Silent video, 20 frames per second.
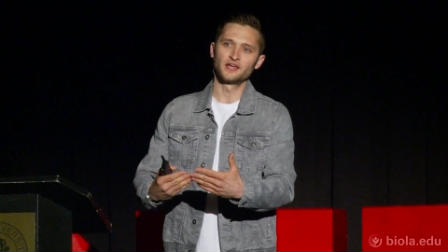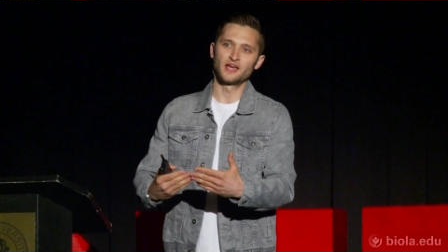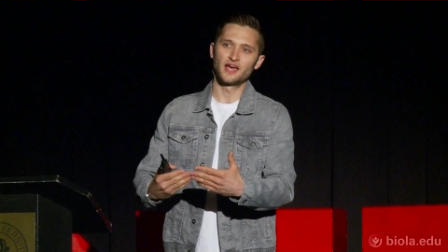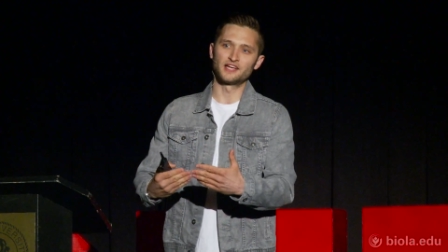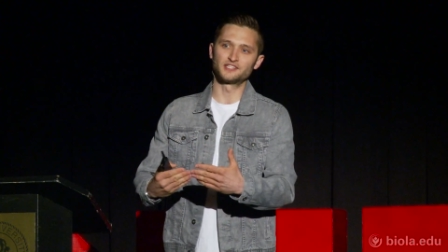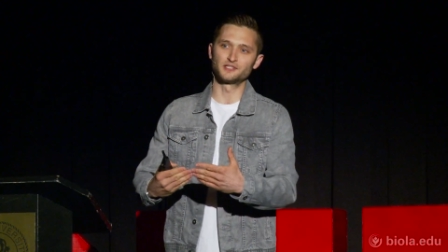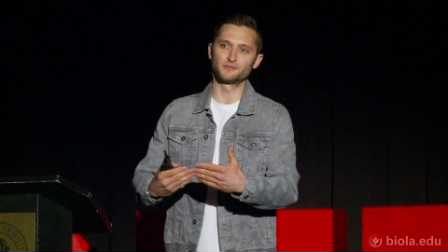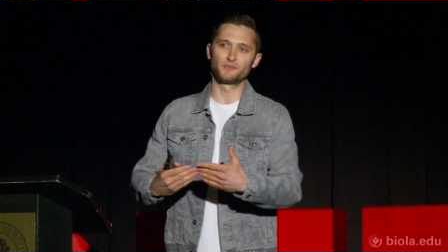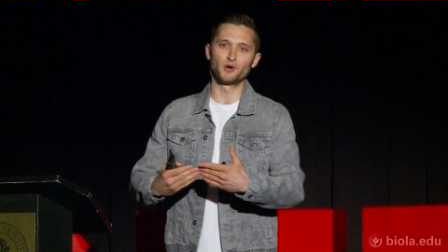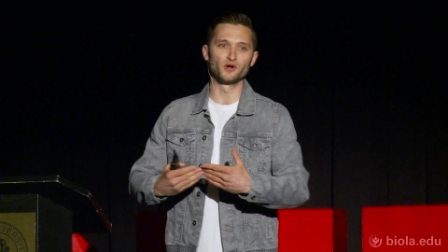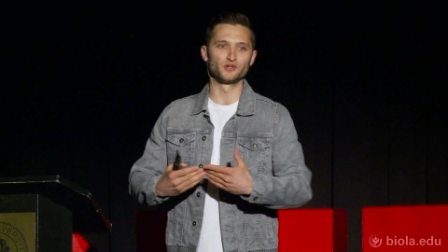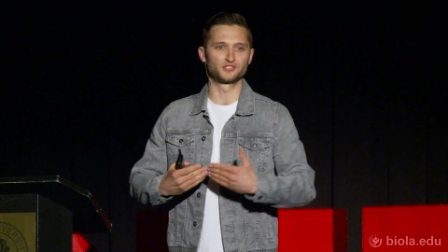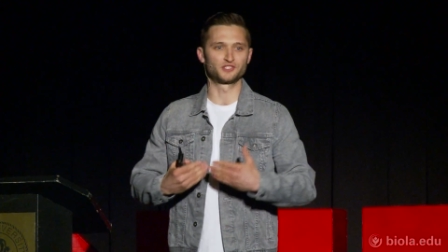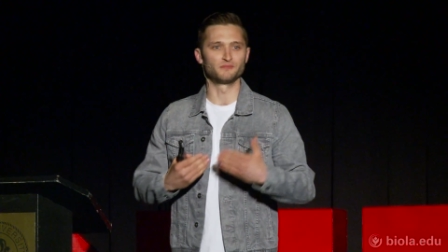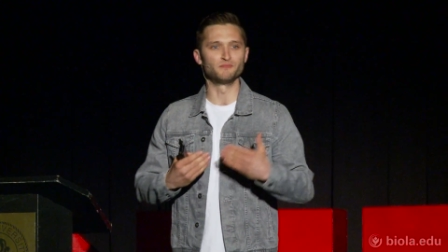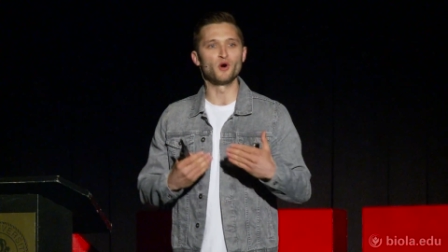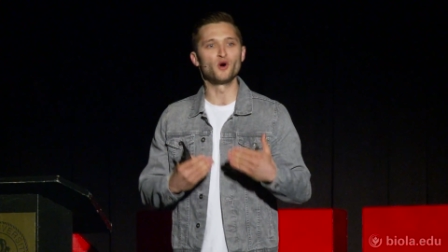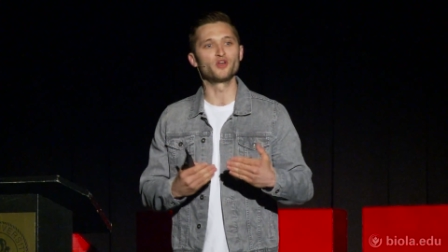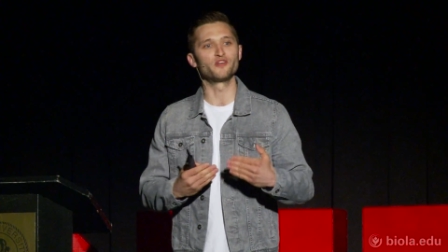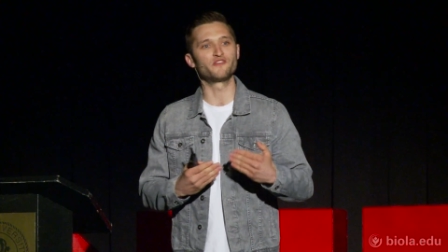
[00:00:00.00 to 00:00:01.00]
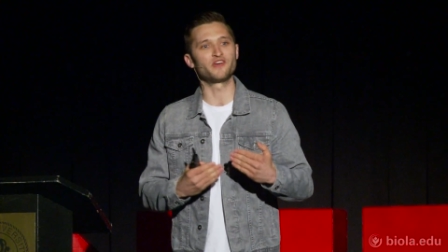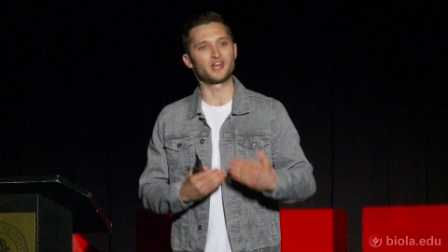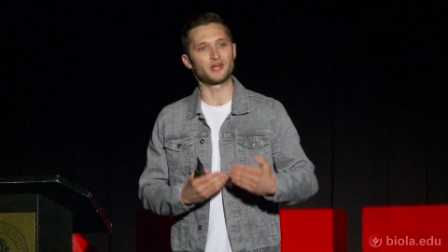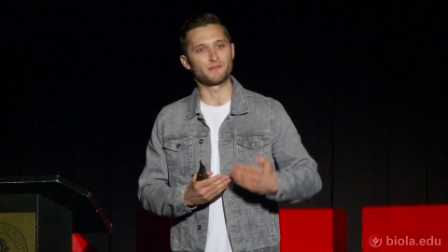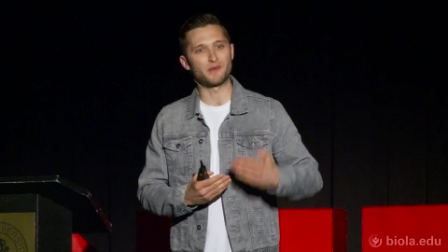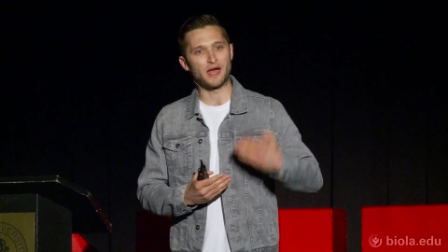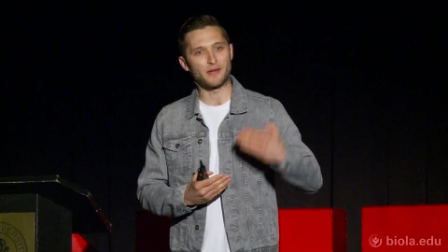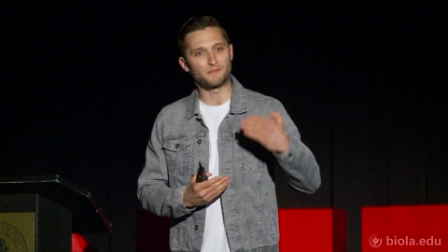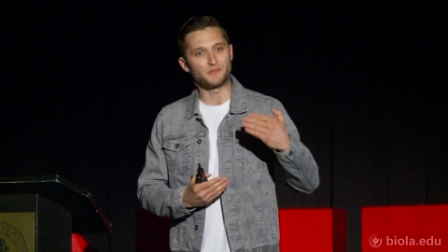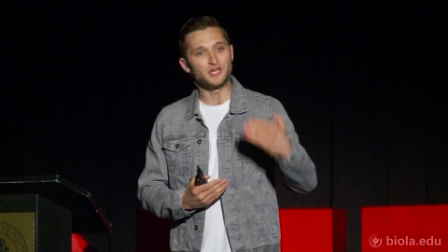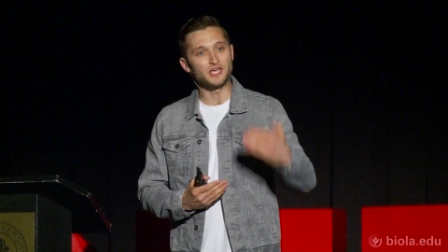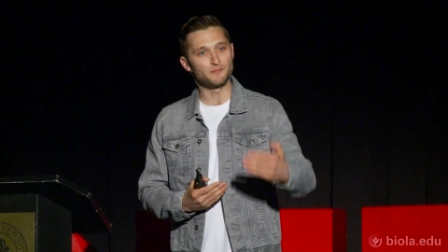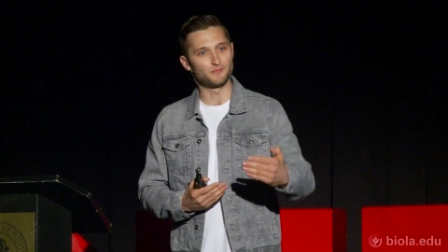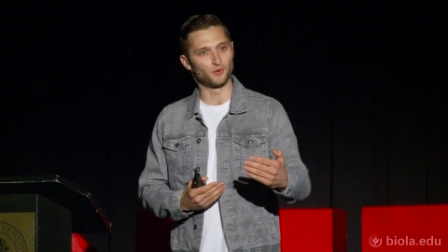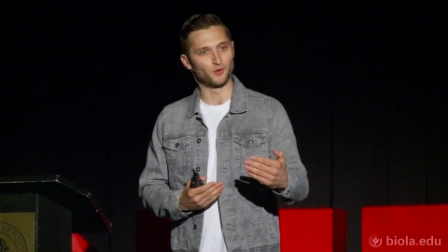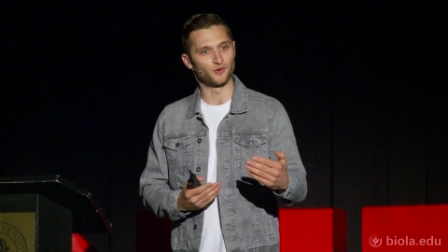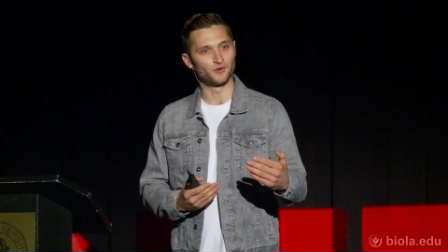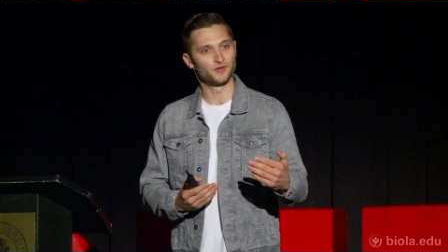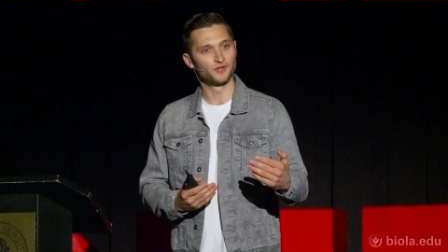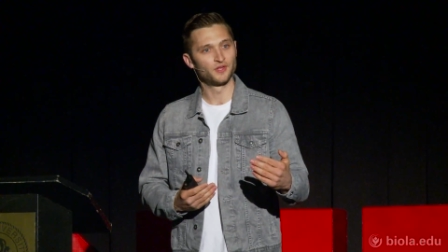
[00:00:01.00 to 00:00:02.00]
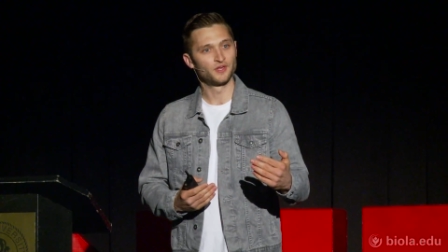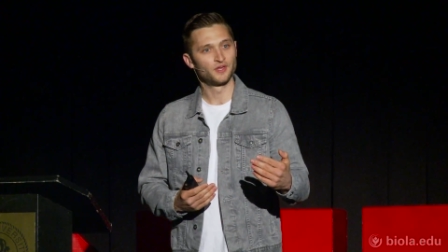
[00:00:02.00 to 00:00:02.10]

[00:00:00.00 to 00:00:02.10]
as opposed to motivated by people.